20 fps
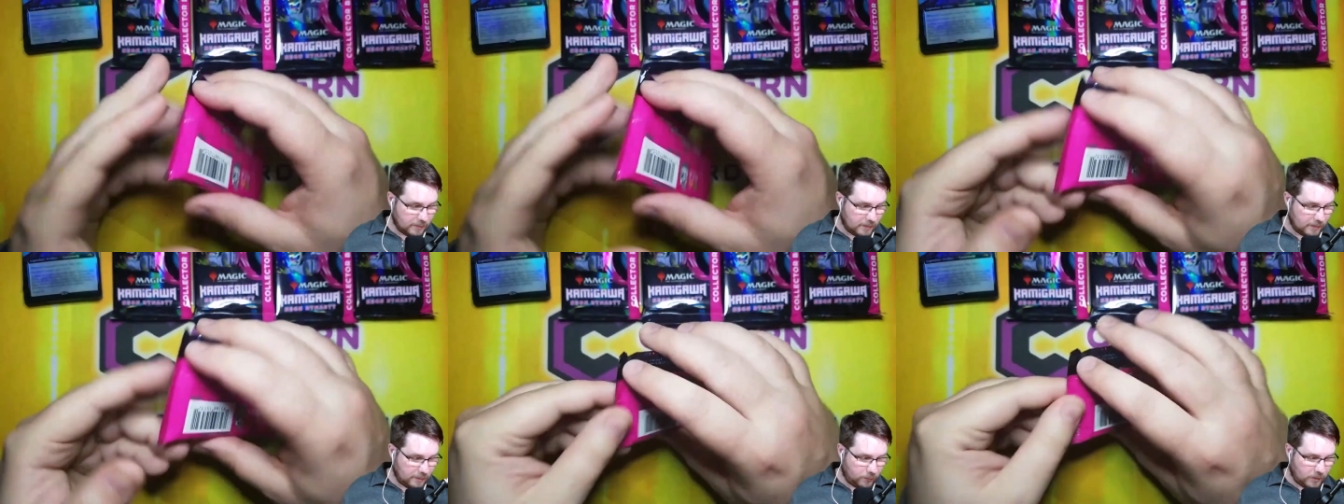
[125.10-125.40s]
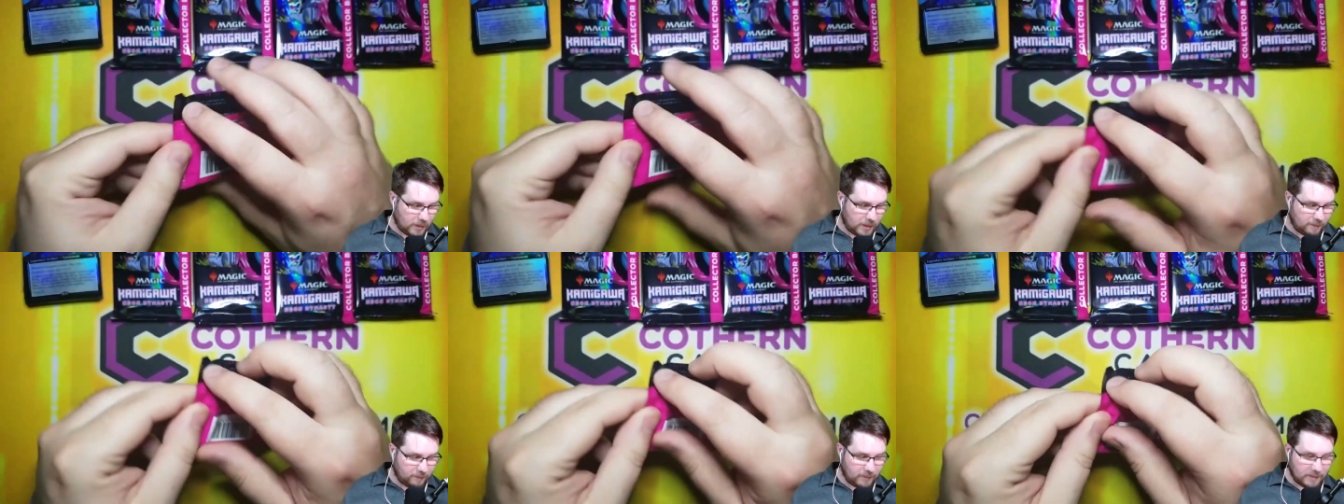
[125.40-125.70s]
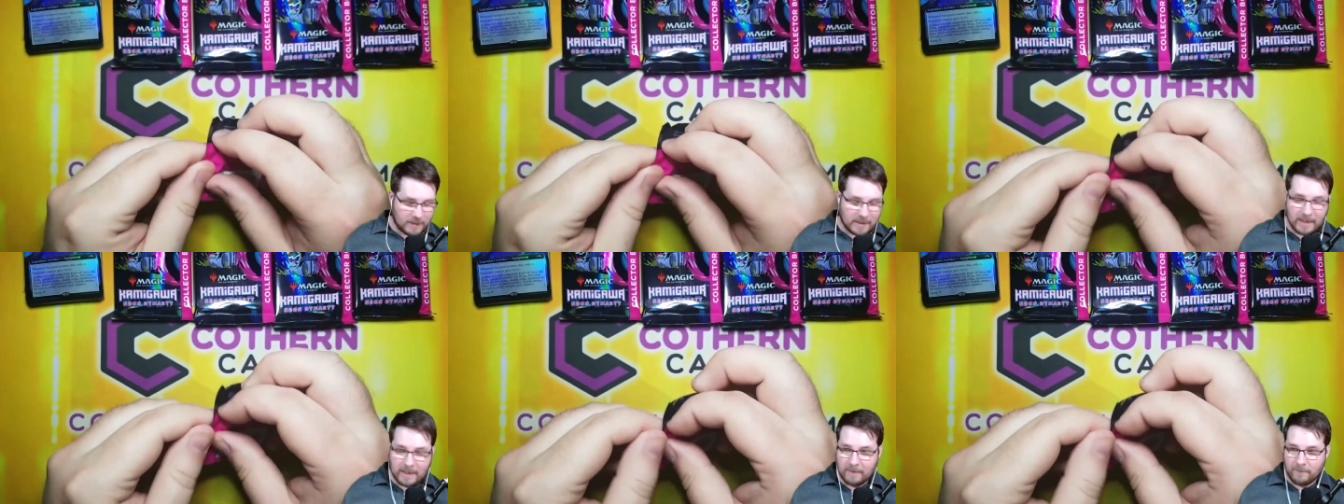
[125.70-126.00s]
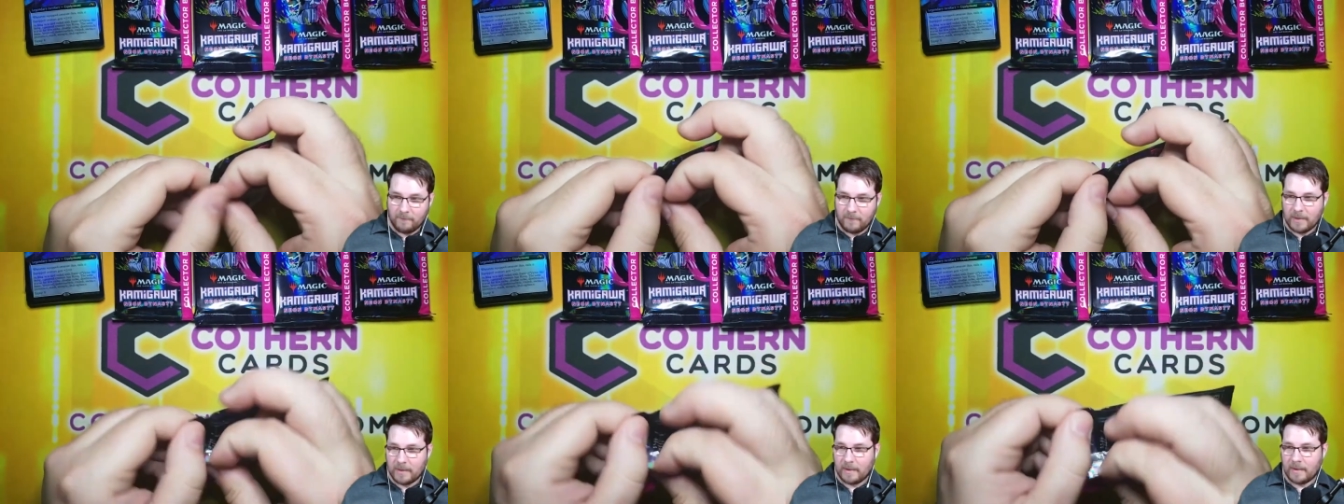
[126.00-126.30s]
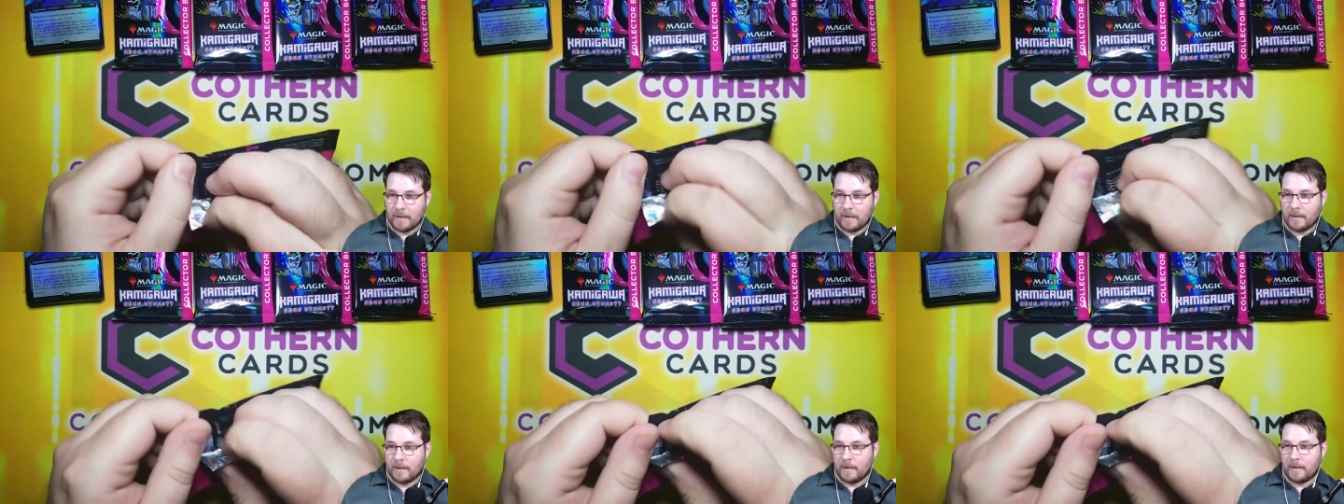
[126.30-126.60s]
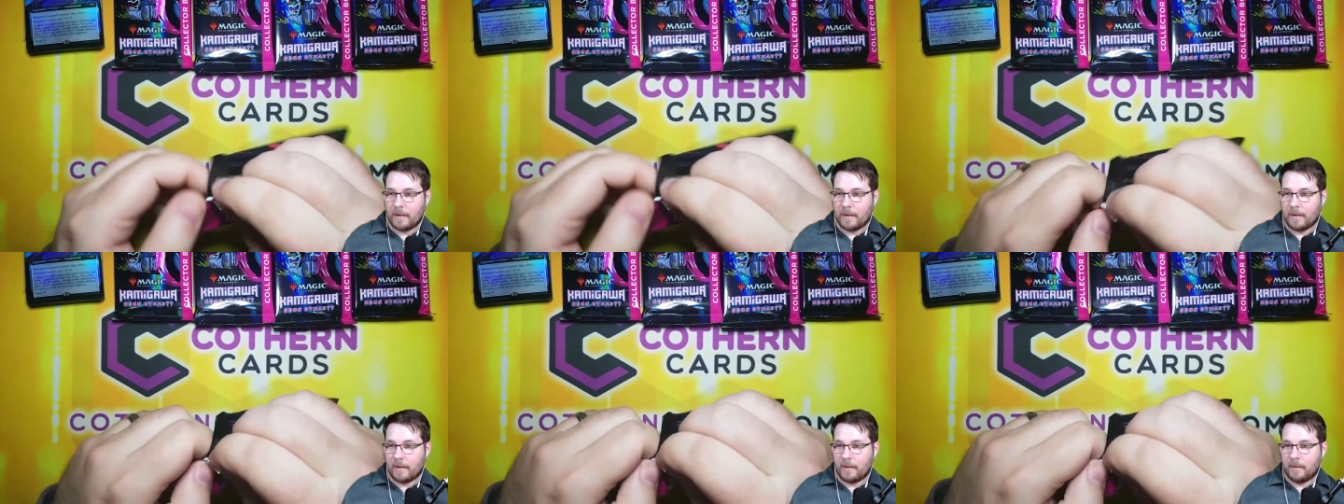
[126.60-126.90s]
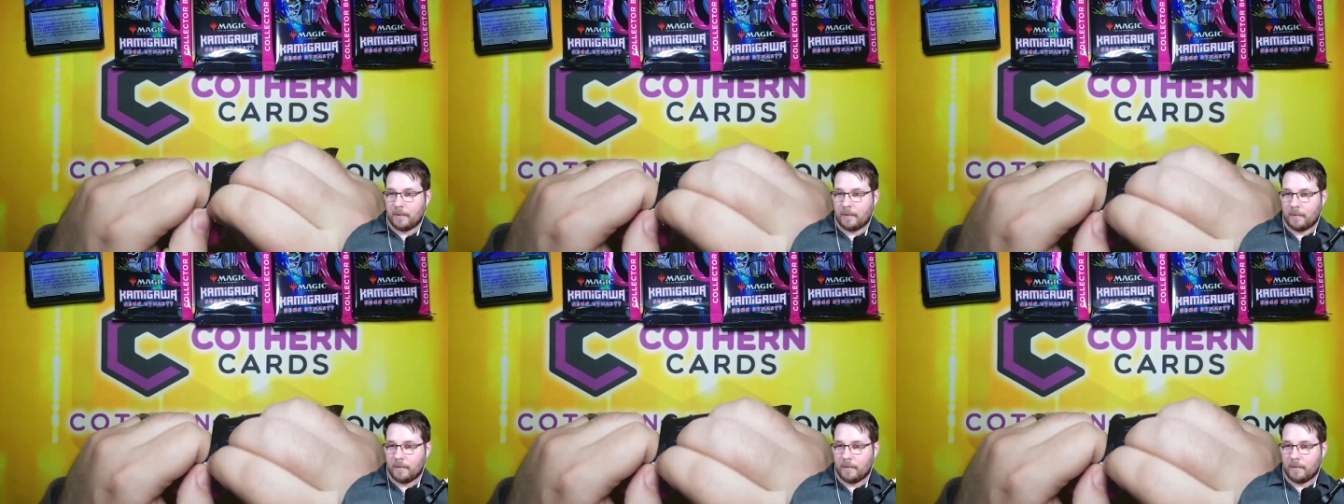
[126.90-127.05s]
up, we have David I.